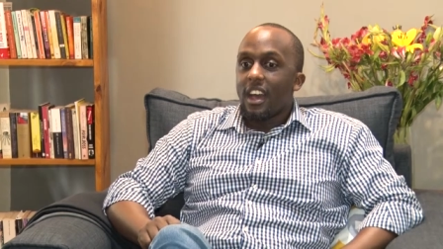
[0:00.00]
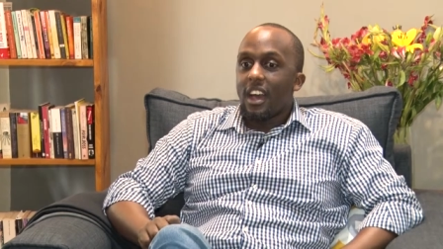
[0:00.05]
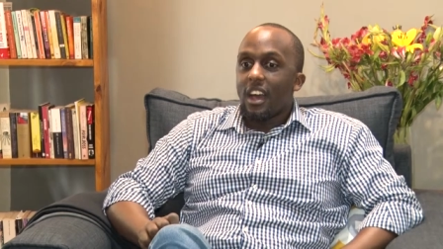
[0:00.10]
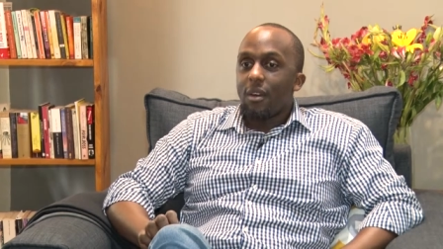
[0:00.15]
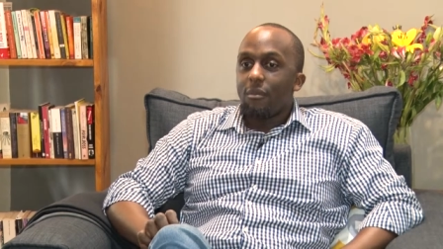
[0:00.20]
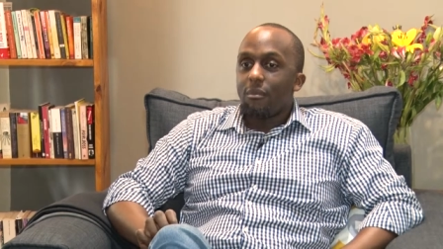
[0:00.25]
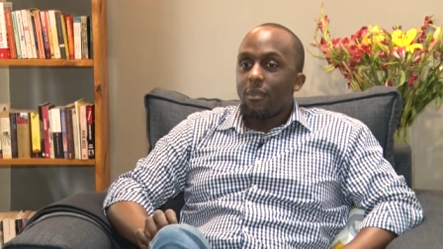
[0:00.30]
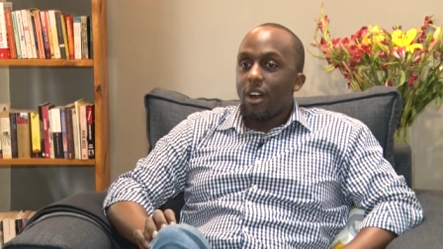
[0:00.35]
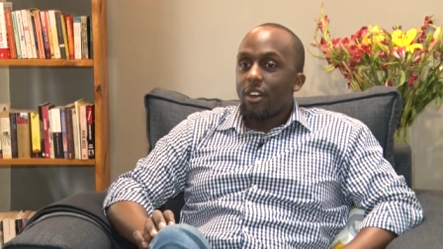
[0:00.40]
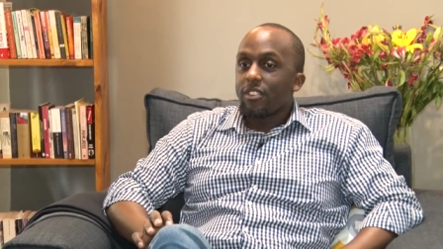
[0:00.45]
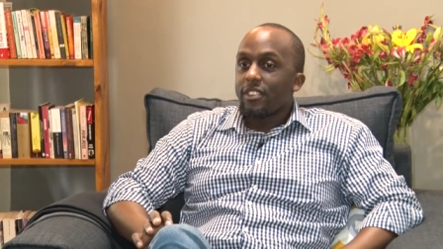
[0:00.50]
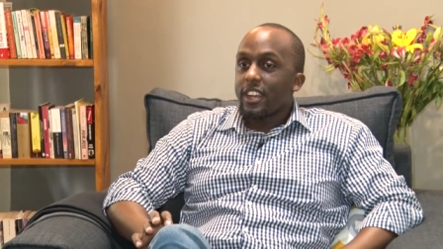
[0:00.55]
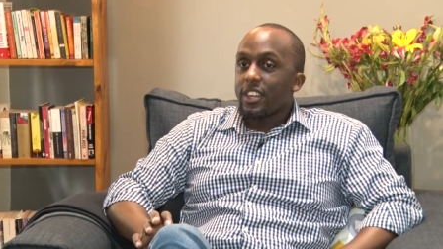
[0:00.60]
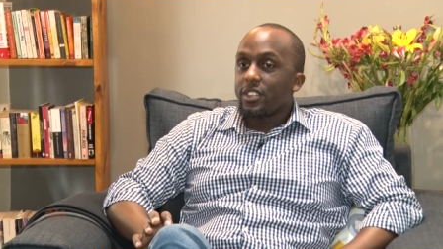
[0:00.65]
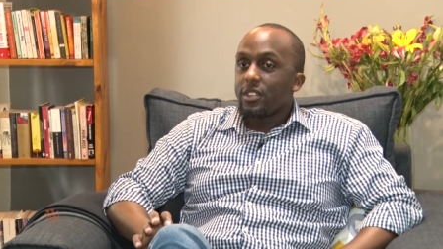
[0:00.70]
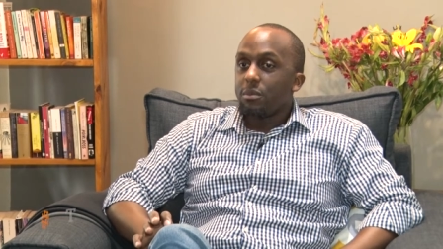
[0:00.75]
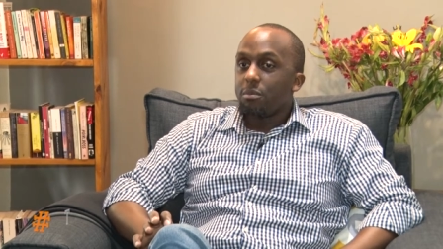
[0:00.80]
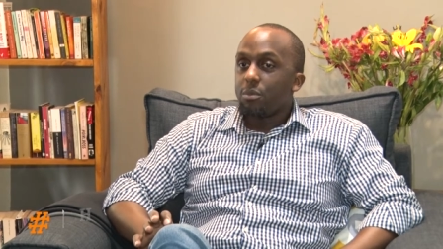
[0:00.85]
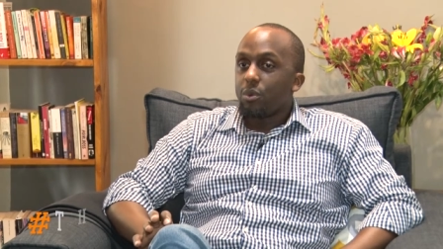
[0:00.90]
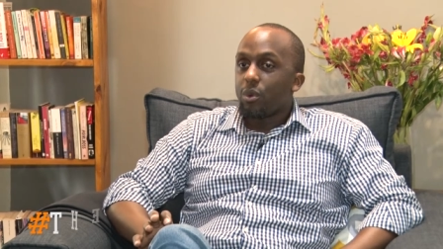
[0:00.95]
Um, I was
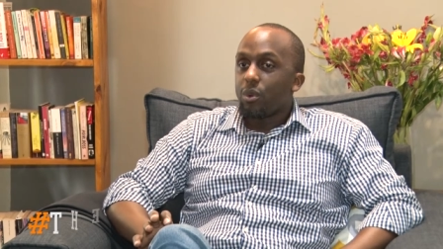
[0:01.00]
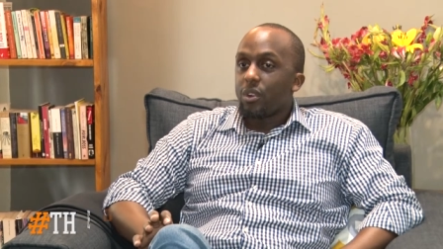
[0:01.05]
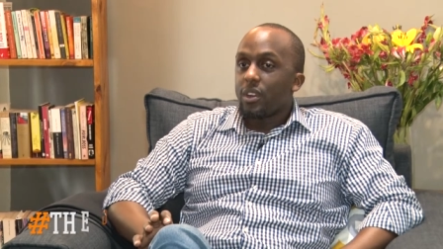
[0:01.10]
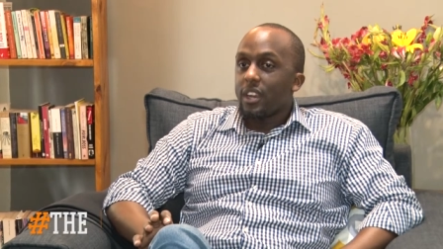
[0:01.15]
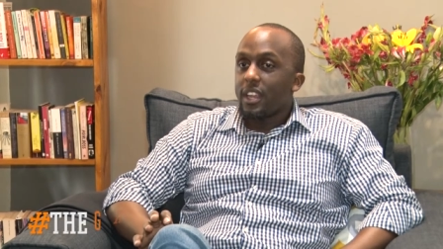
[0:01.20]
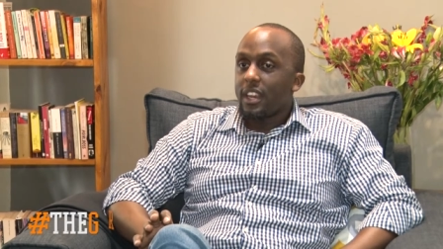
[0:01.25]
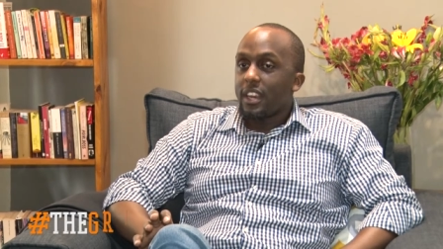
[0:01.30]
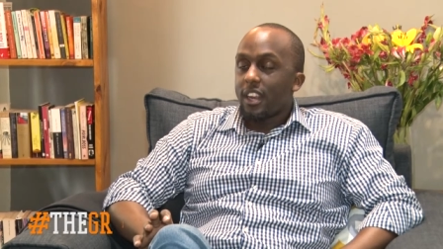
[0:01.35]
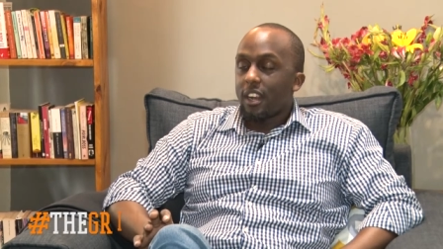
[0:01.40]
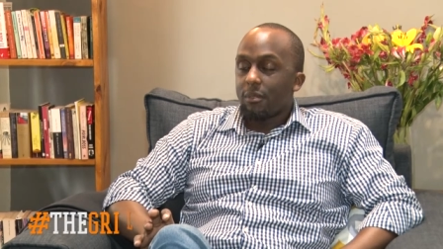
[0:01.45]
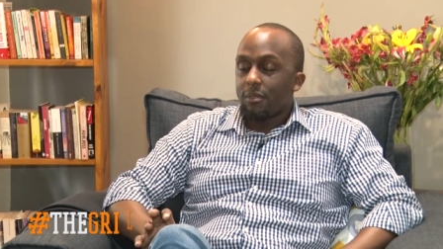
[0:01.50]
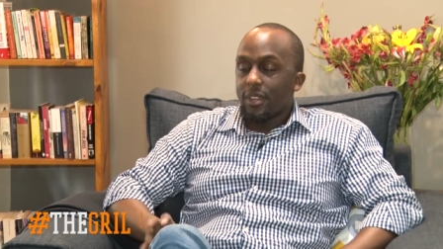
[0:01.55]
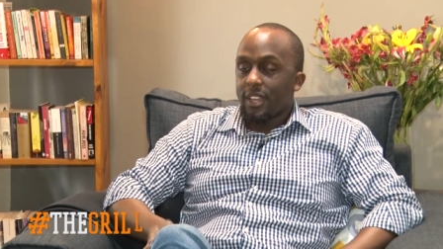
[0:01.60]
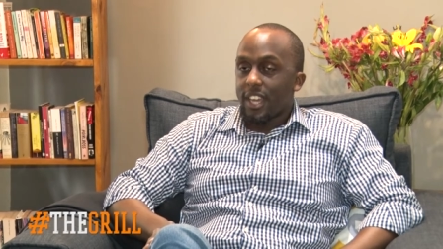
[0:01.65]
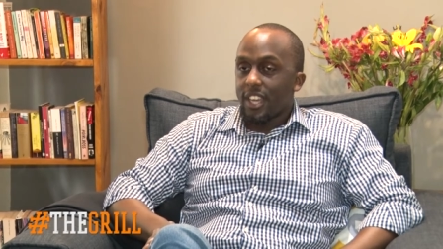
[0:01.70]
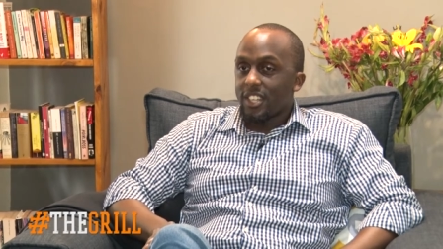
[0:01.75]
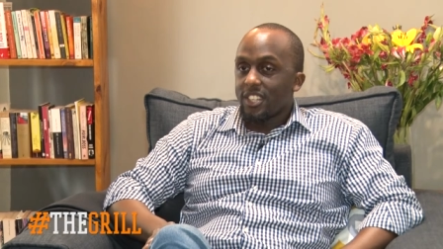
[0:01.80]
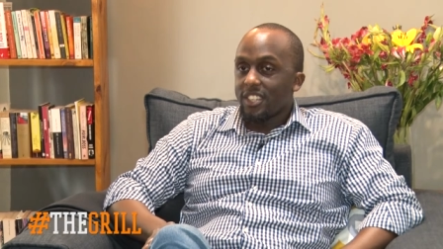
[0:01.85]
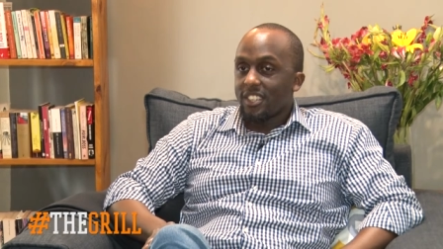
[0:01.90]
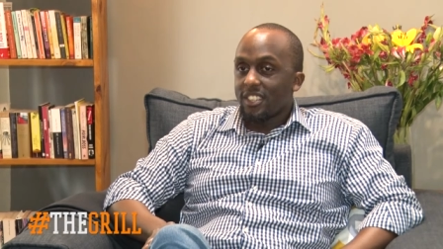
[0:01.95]
actually born in Nairobi,
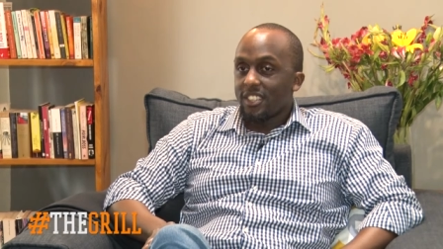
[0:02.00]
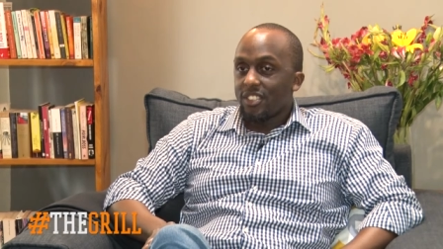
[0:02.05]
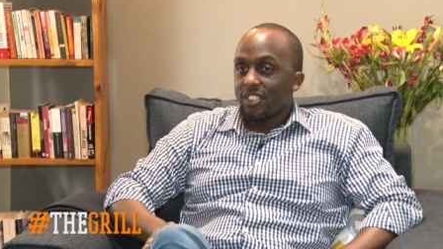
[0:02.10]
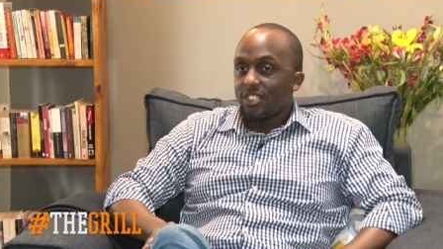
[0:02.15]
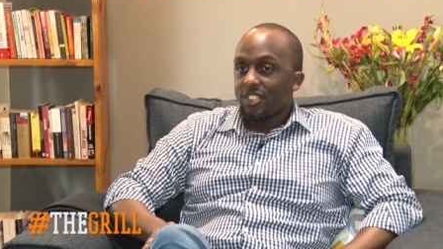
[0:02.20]
Kenya,